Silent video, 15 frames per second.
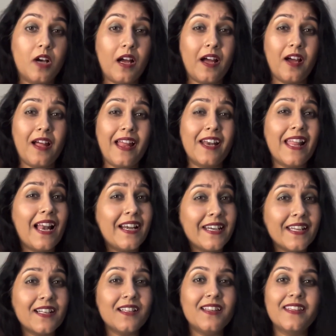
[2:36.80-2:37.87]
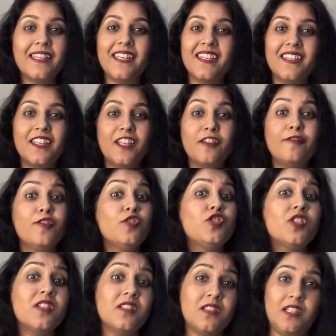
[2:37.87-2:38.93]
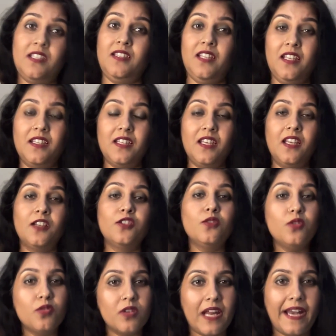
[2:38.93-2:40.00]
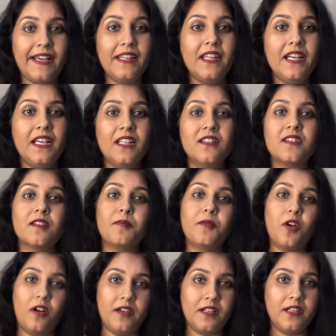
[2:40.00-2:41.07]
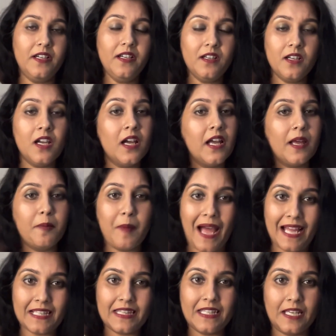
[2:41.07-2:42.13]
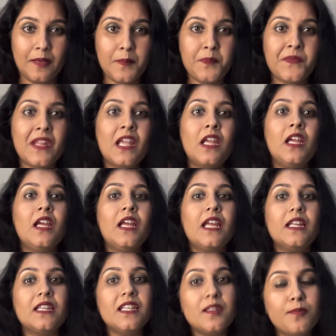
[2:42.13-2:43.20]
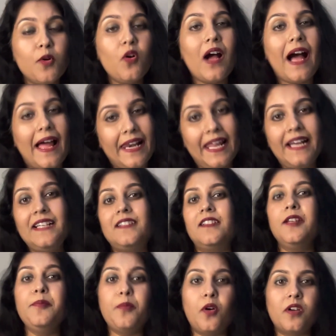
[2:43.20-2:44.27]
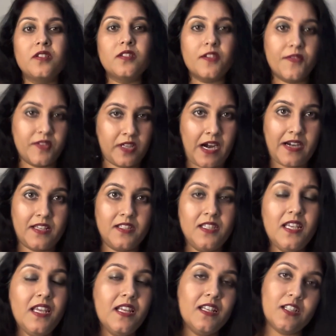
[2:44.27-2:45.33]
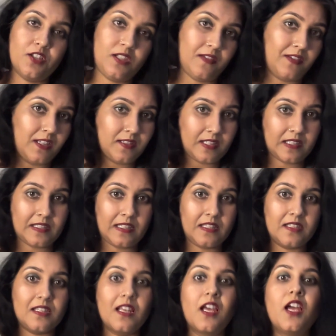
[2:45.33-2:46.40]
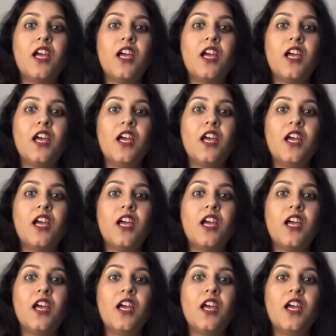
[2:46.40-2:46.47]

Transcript: analytical thinking, futuristic thinking to unite the Indian subcontinent back then. This book highlights the importance of strategy in achieving success.